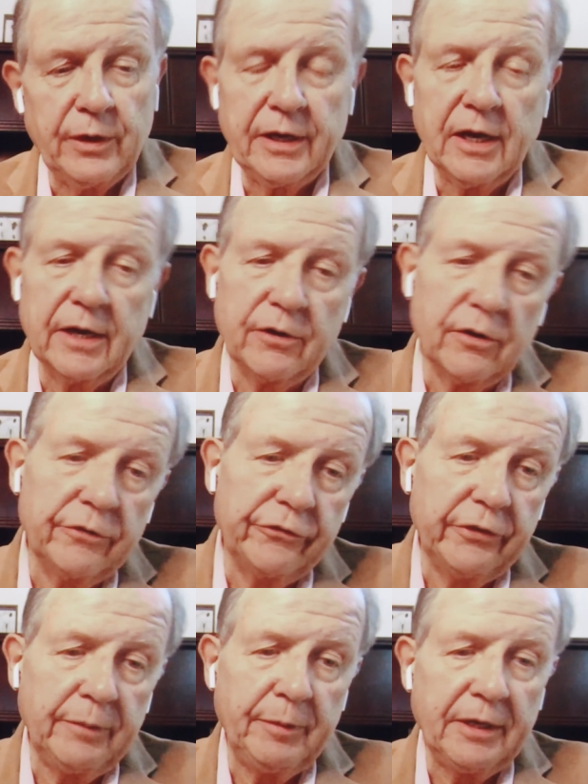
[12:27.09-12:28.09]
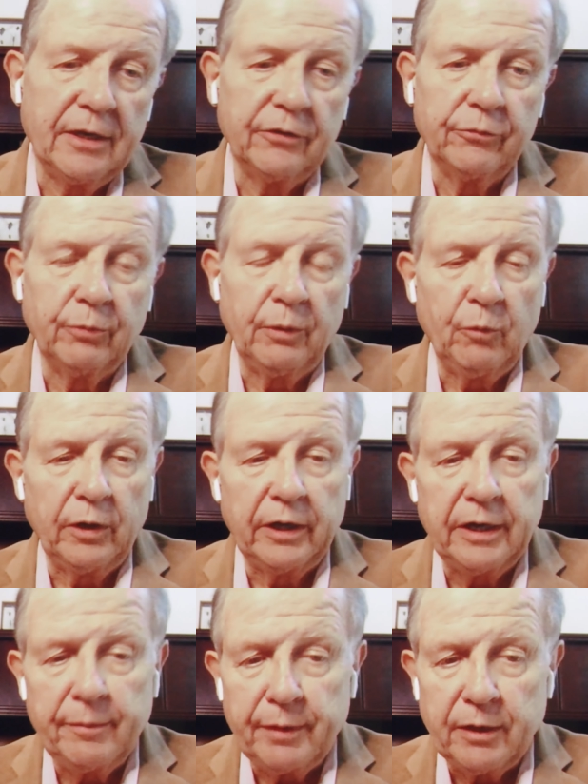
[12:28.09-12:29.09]
We got it on CBS. We won
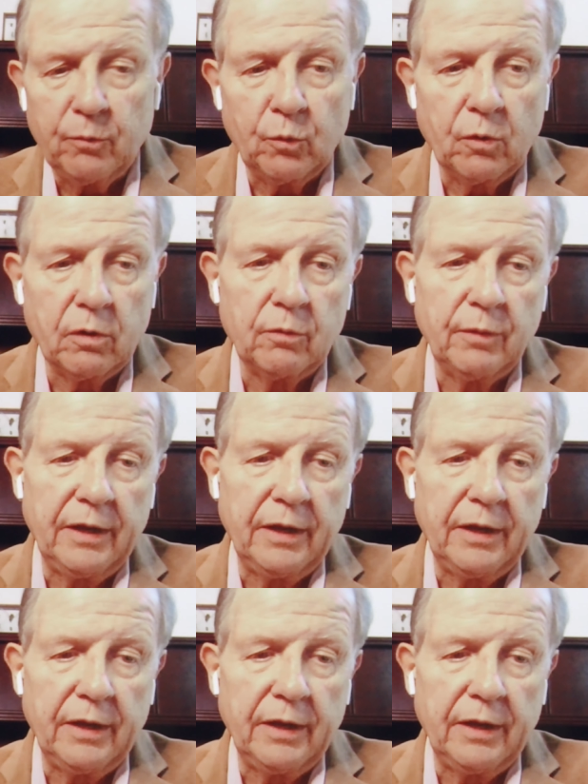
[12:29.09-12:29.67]
an Emmy Award.